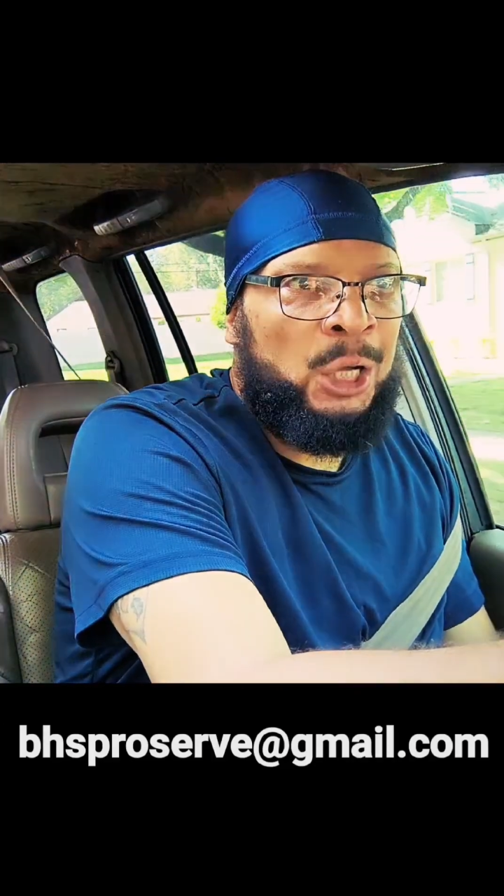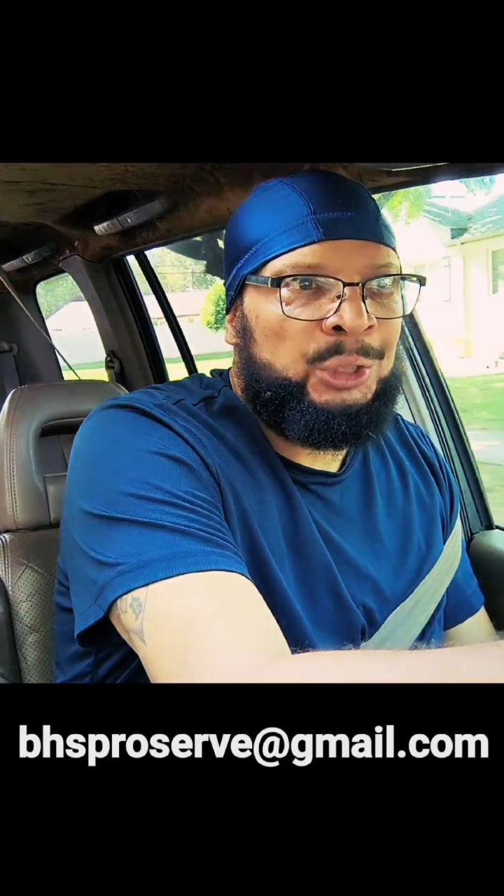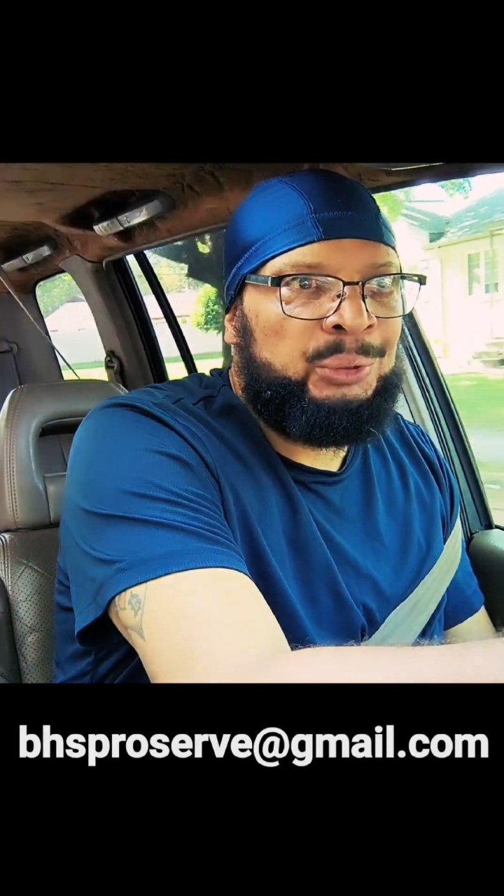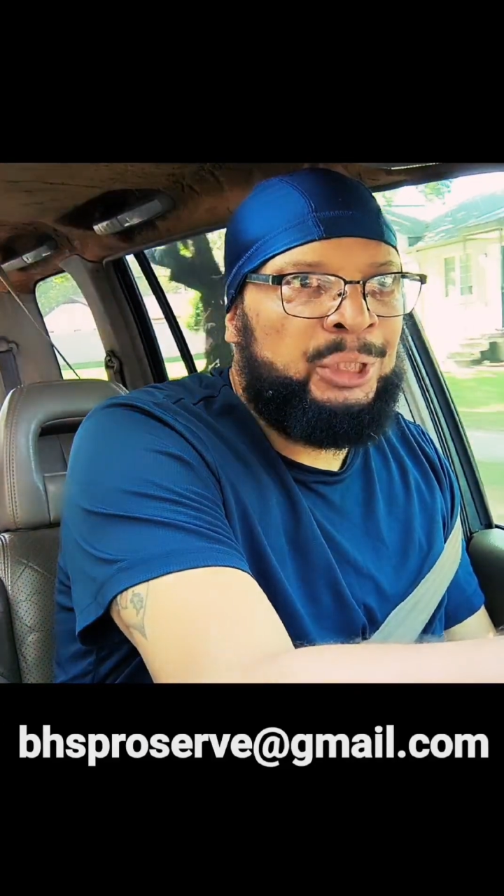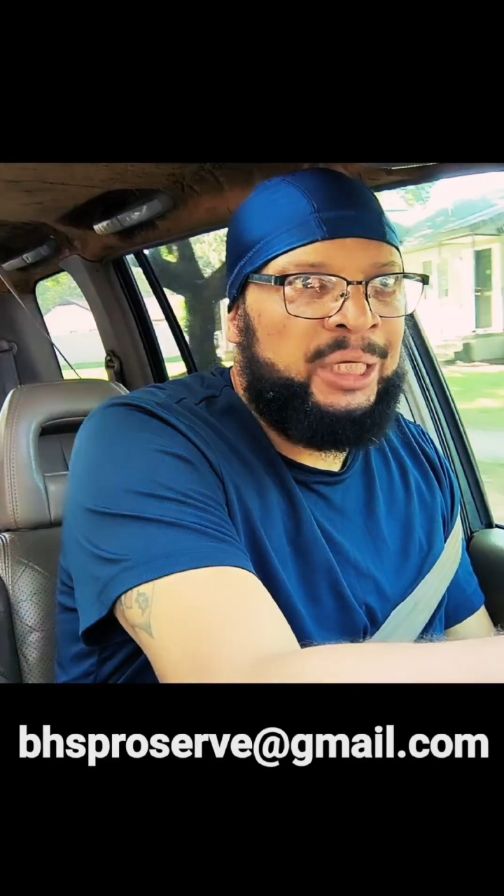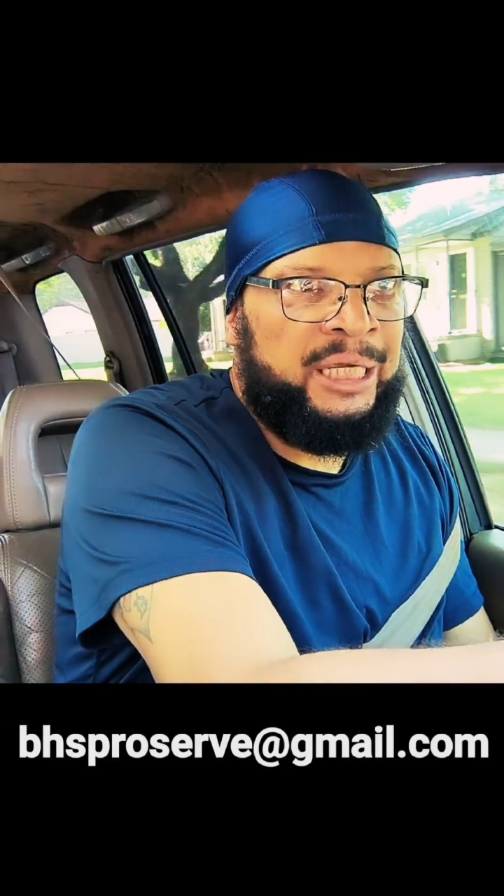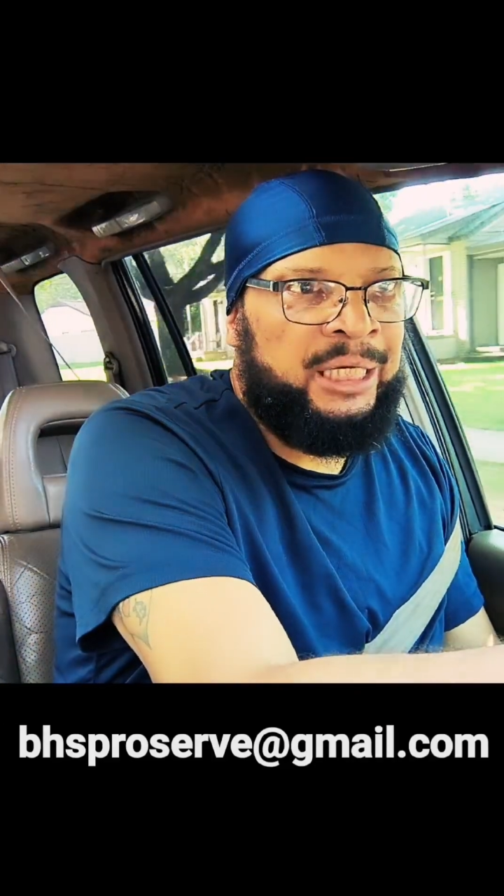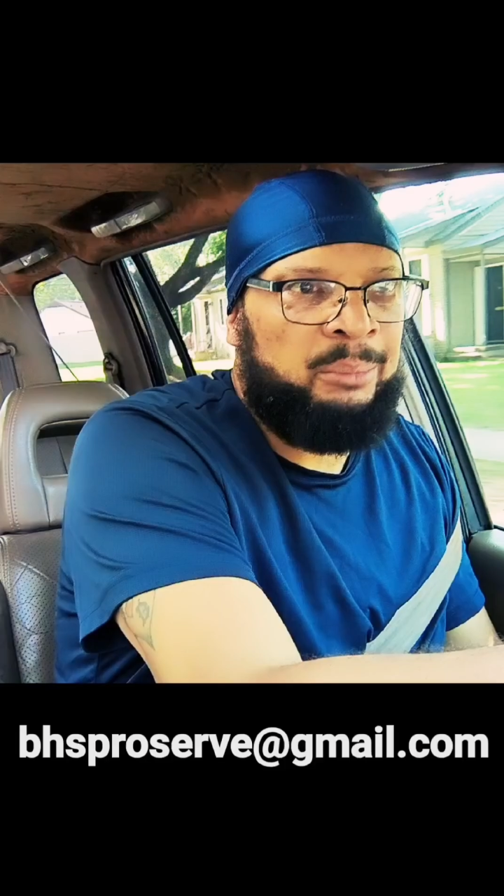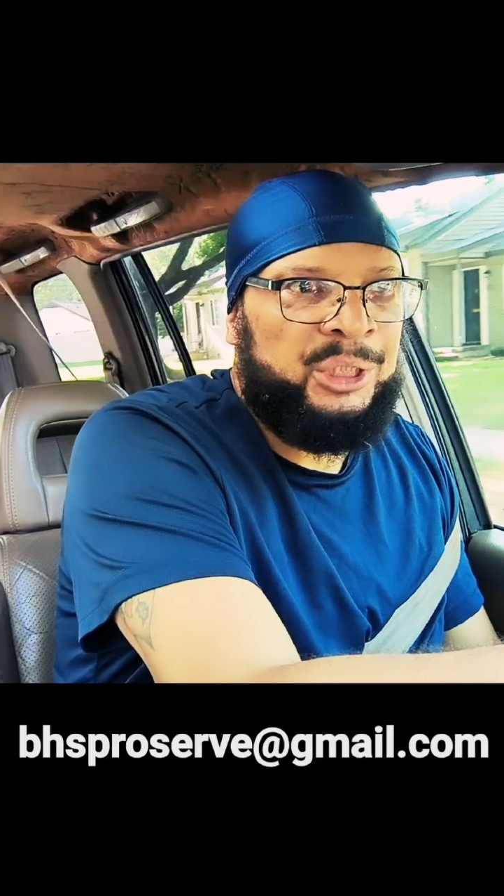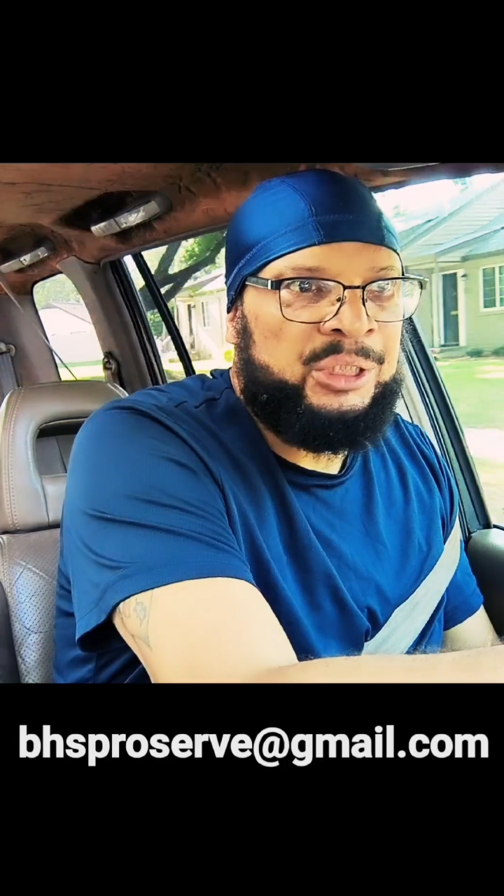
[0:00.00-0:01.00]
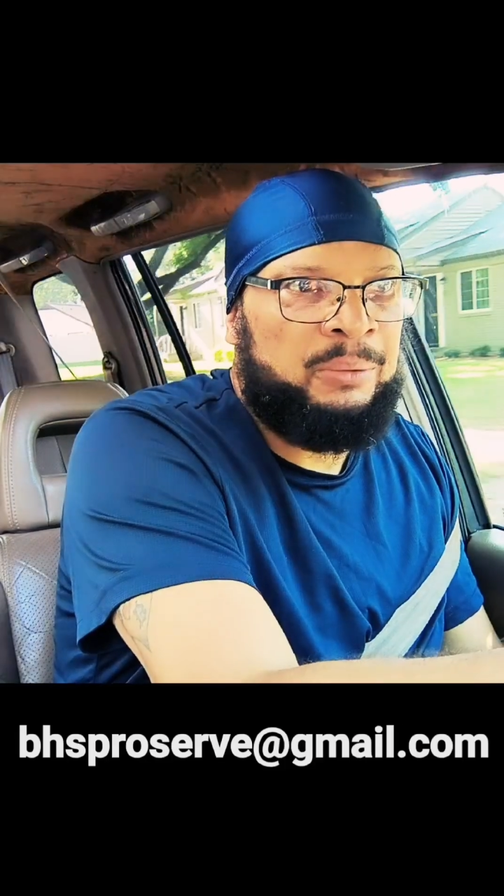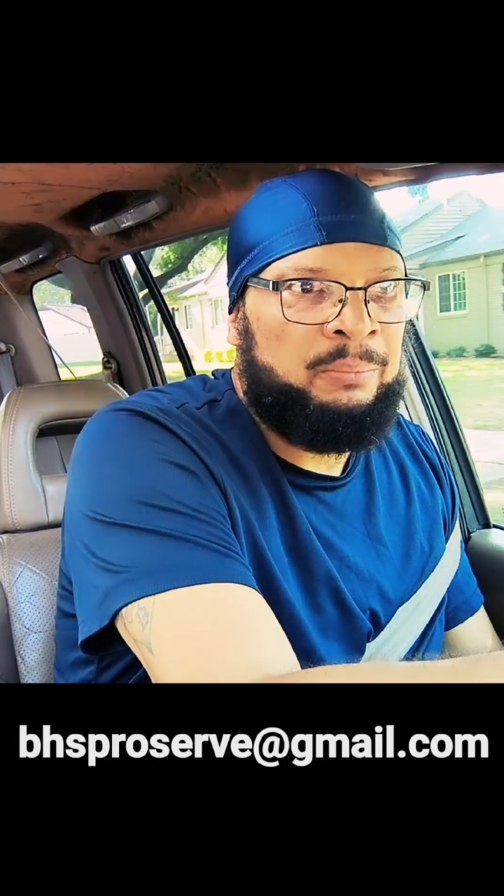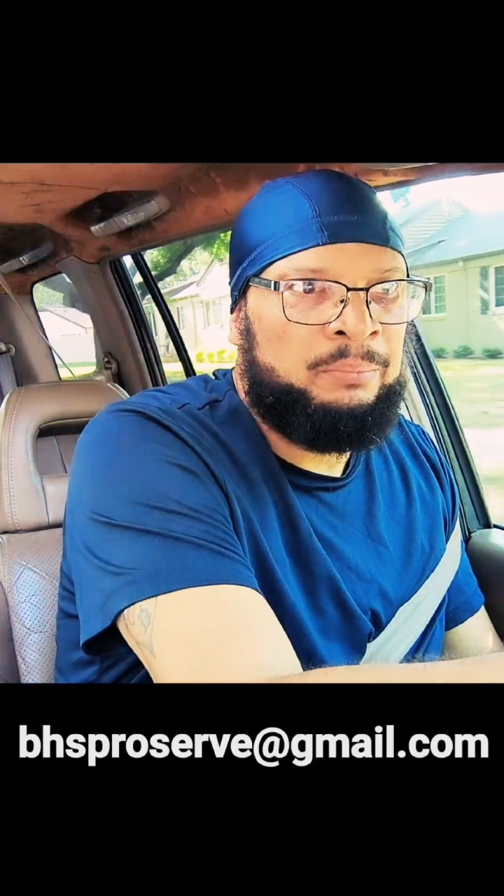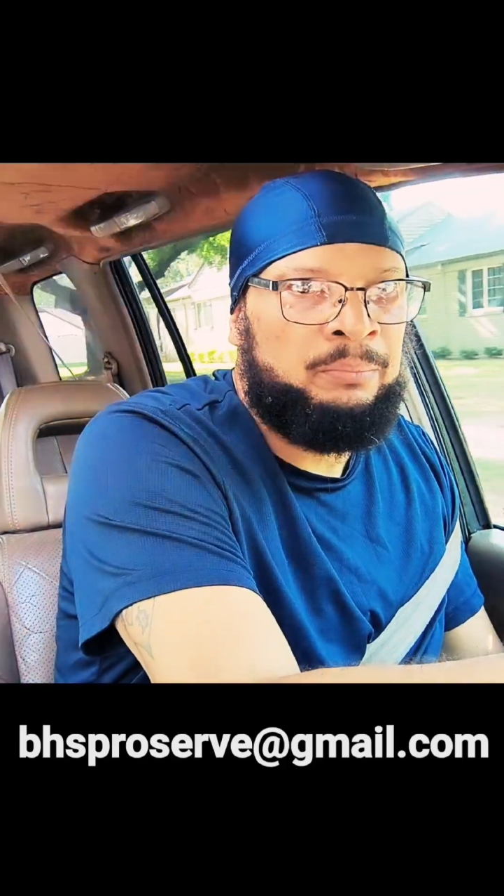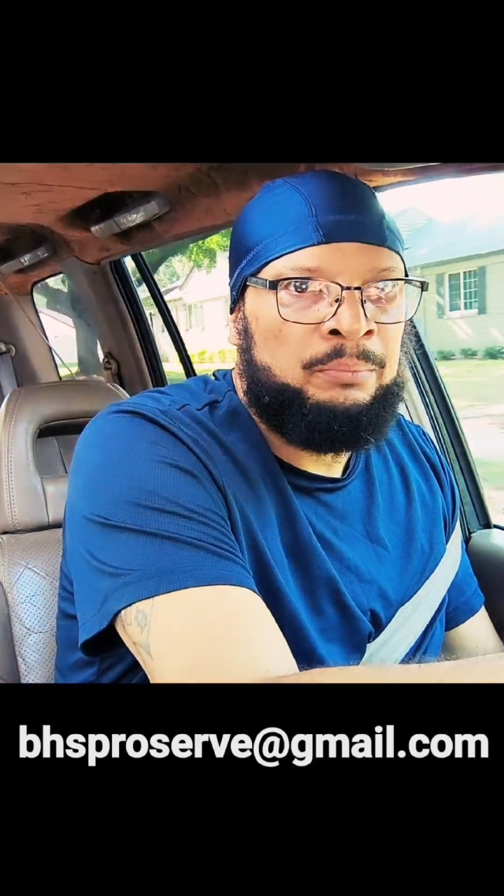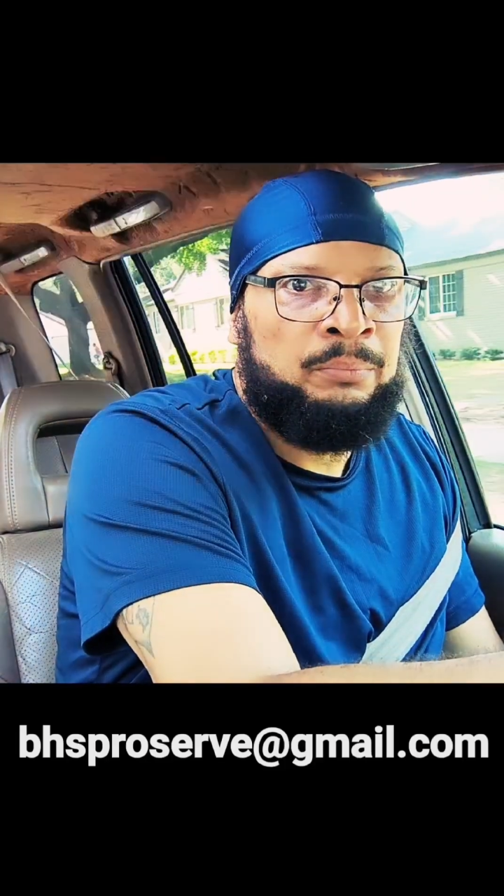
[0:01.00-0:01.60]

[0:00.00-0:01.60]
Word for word: fall on their enemies.